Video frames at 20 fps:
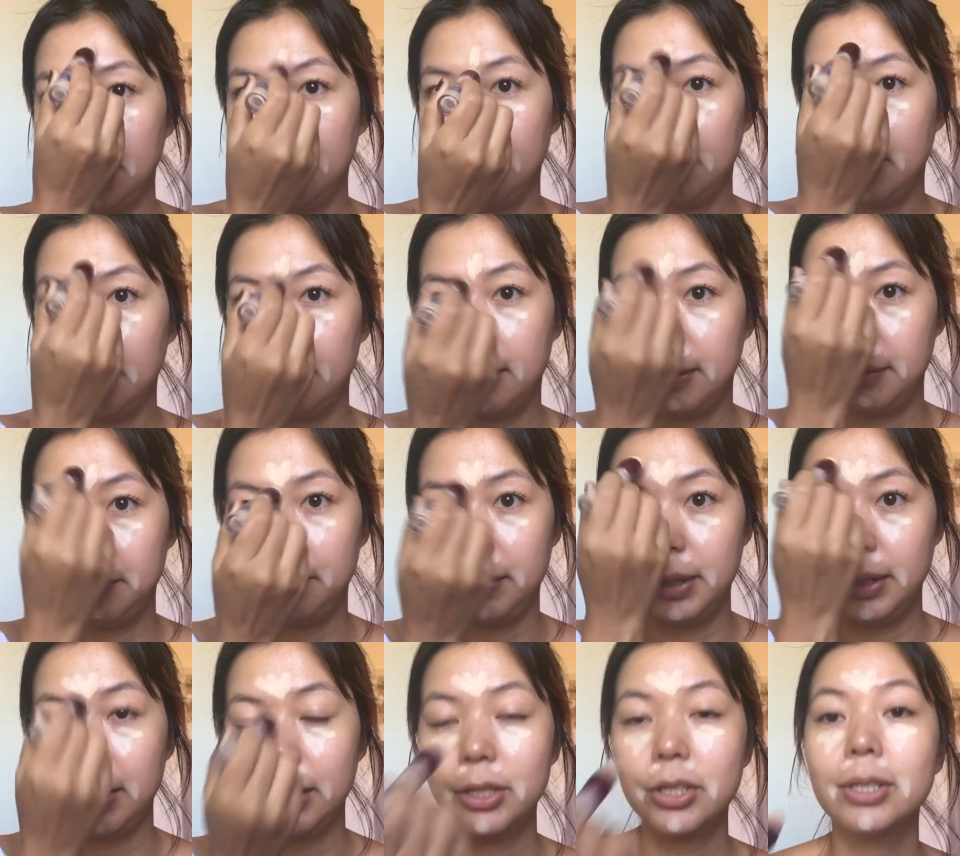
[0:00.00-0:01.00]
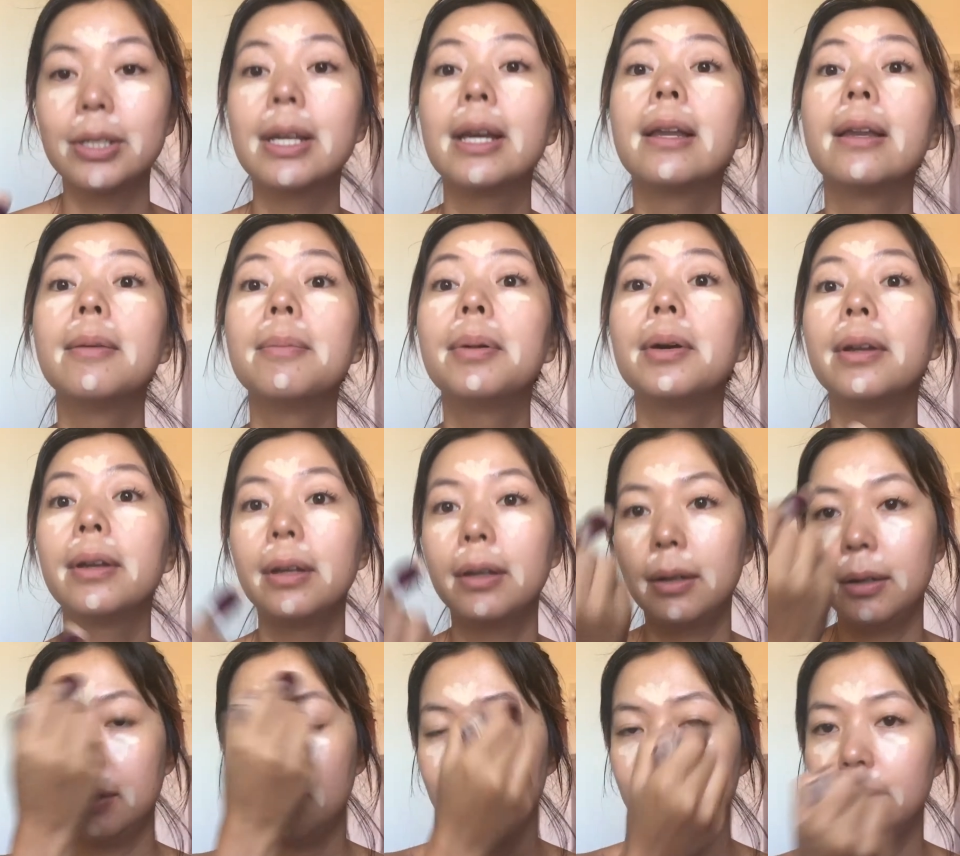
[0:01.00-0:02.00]
And I just kind of put it
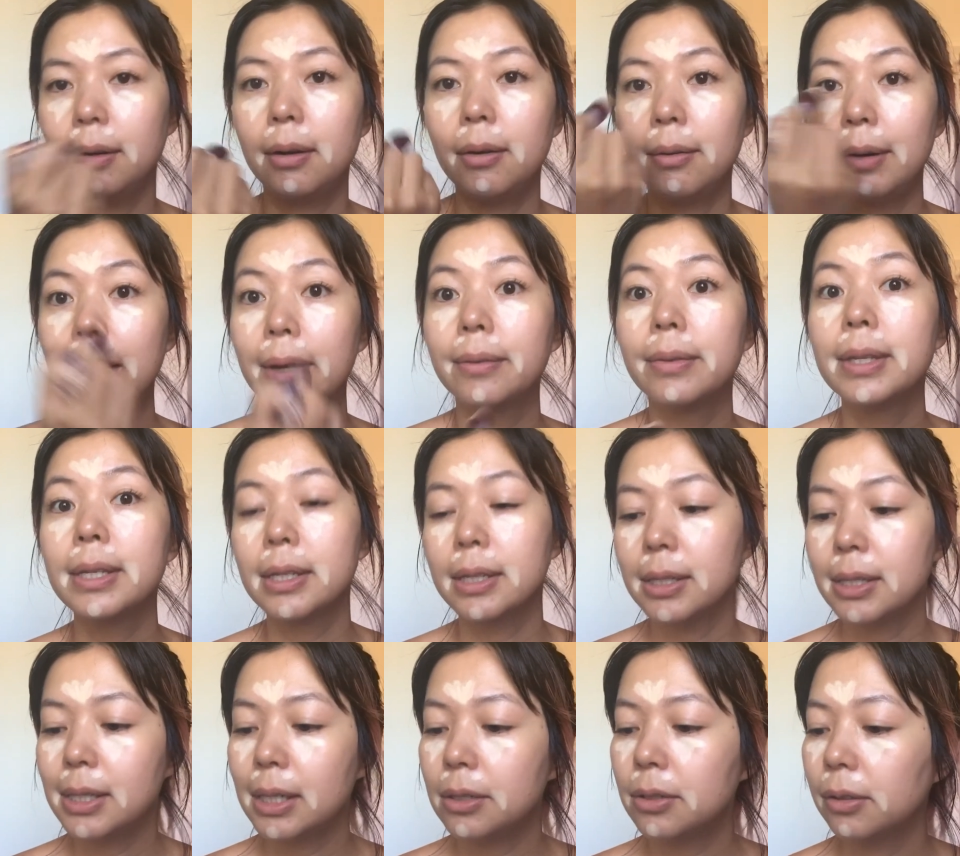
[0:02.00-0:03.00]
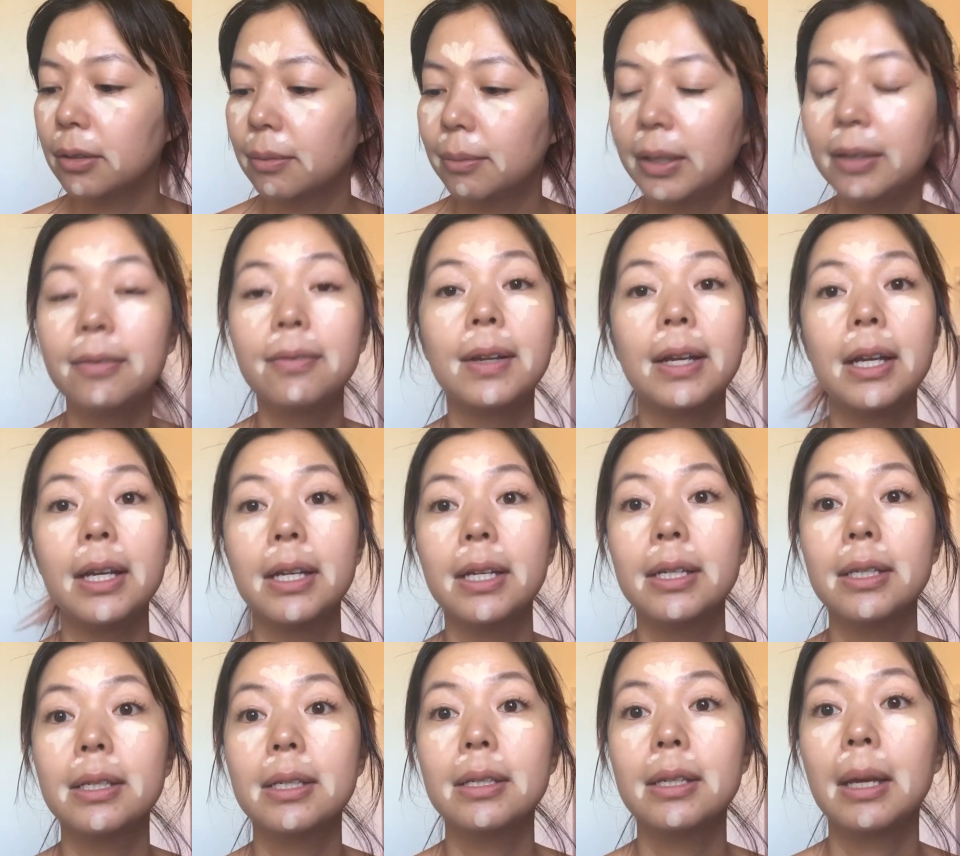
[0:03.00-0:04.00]
around the center of my
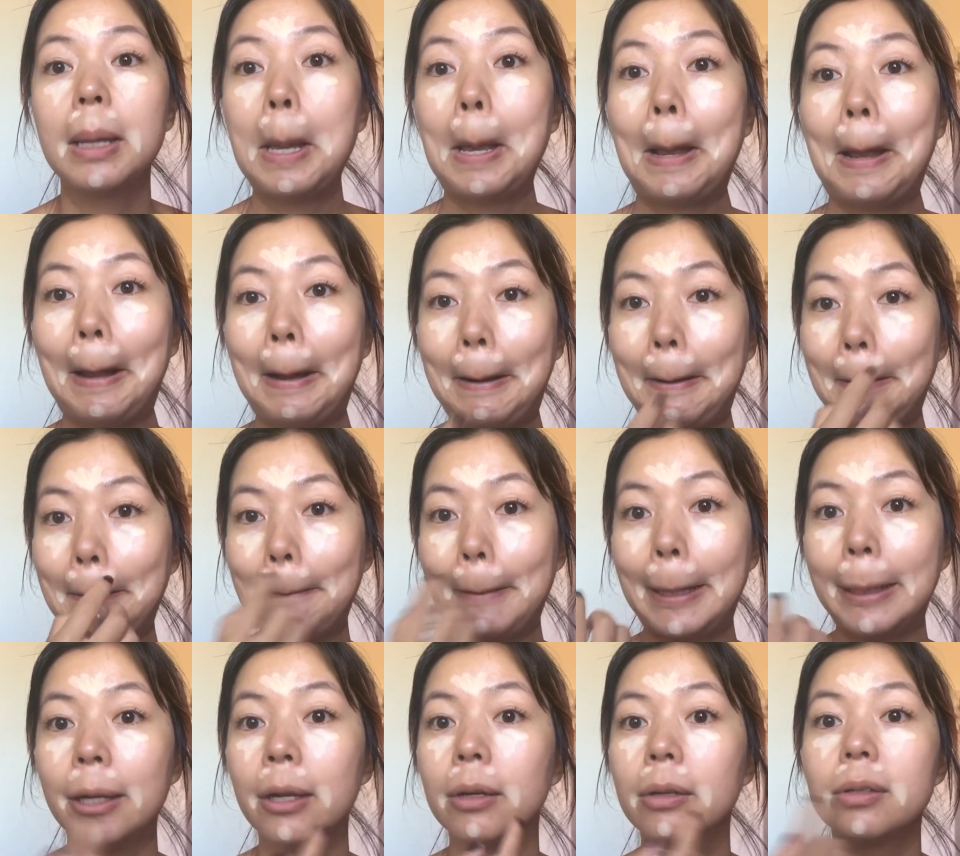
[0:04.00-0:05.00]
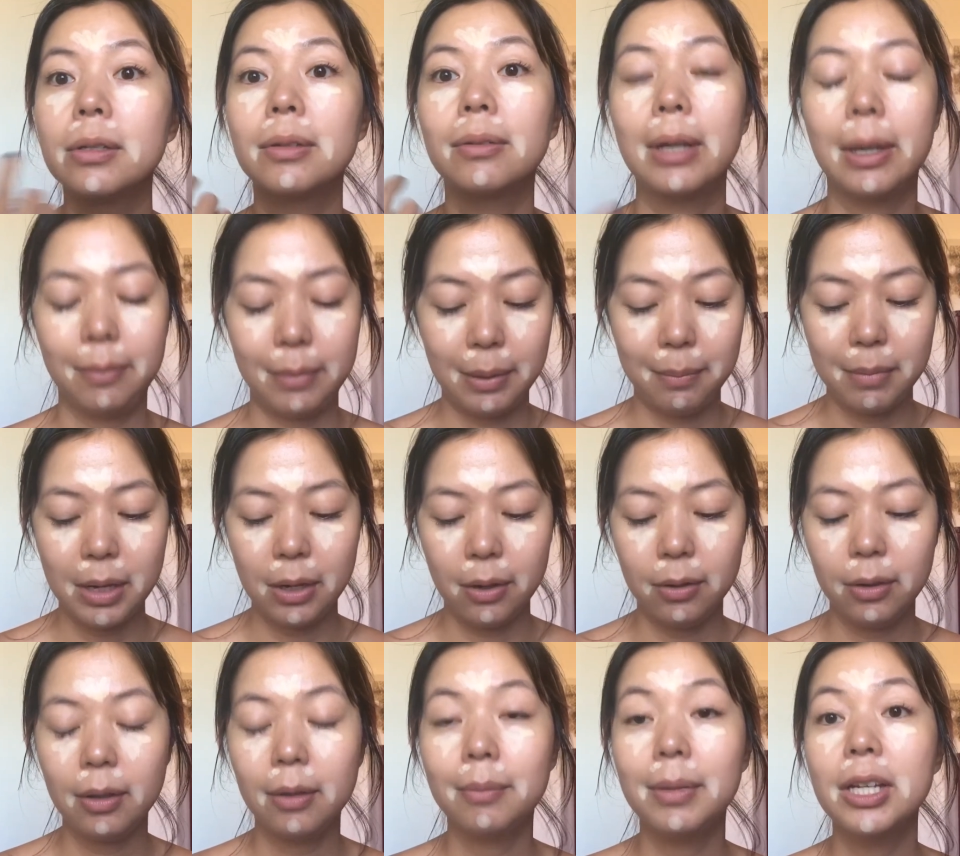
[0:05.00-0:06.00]
face, under my nose, around my
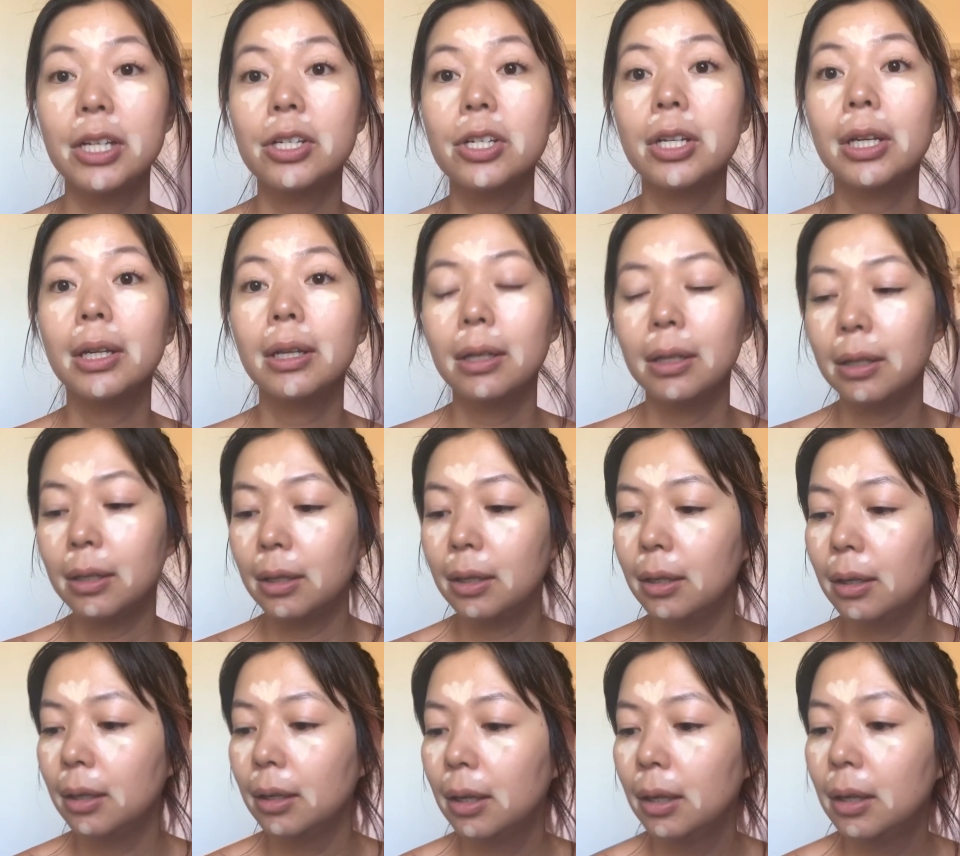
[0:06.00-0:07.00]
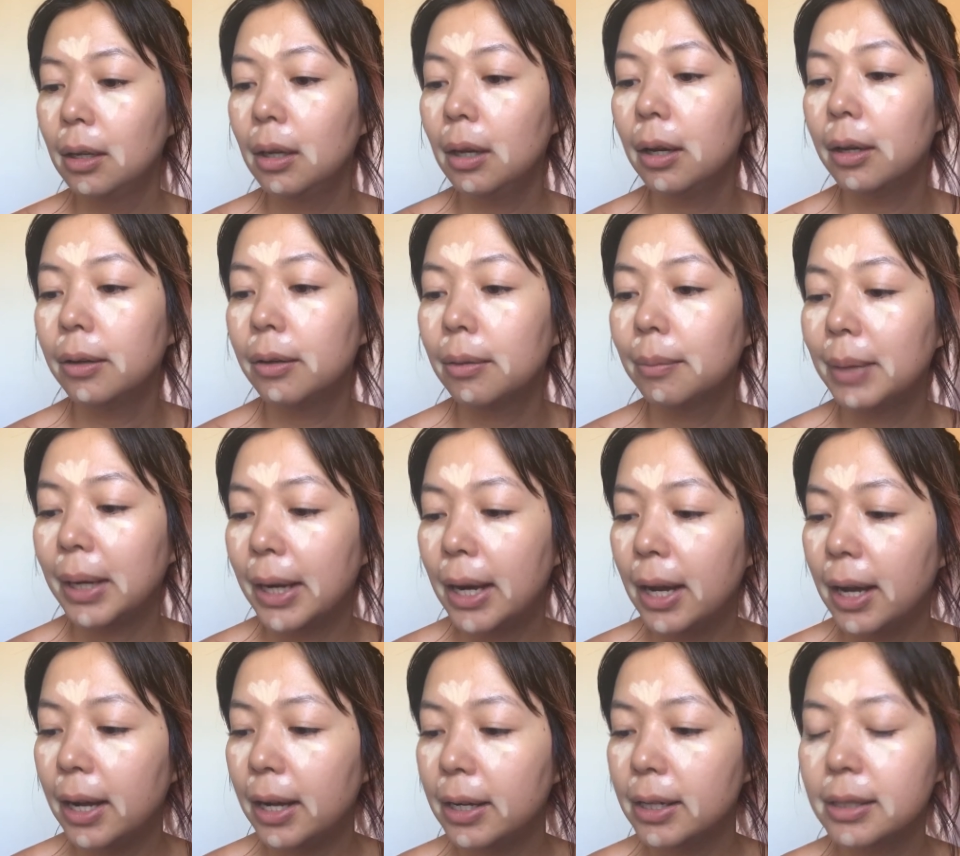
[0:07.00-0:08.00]
mouth, on my chin, under my
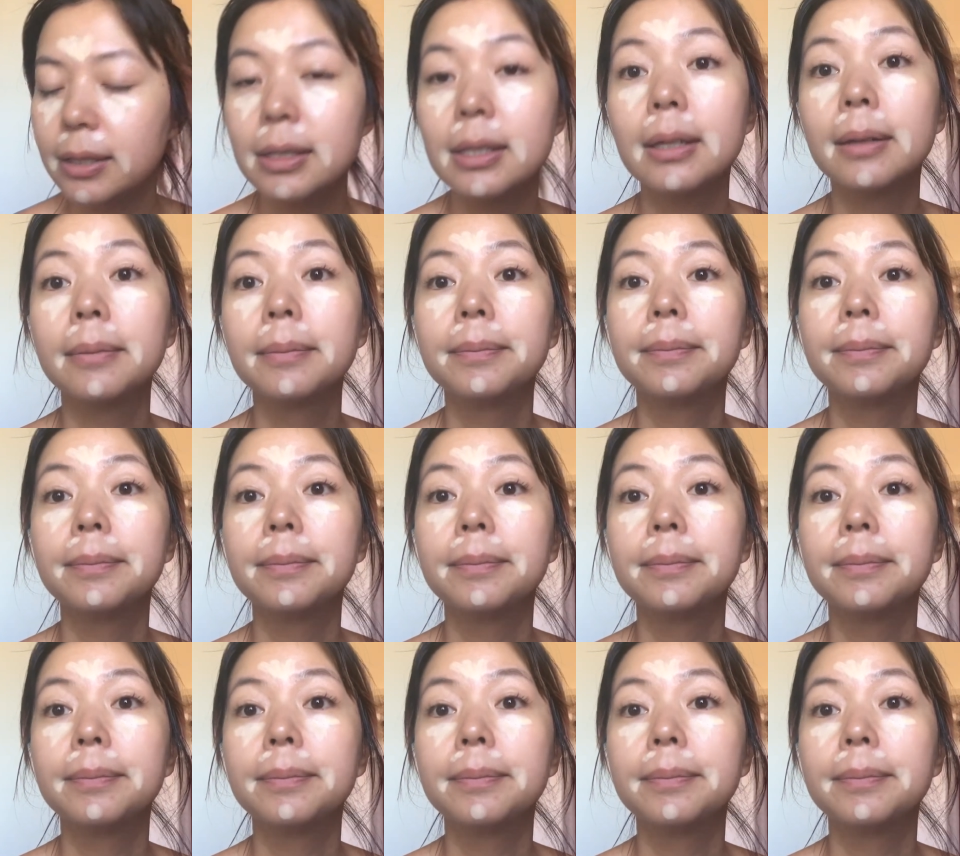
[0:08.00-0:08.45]
eyes.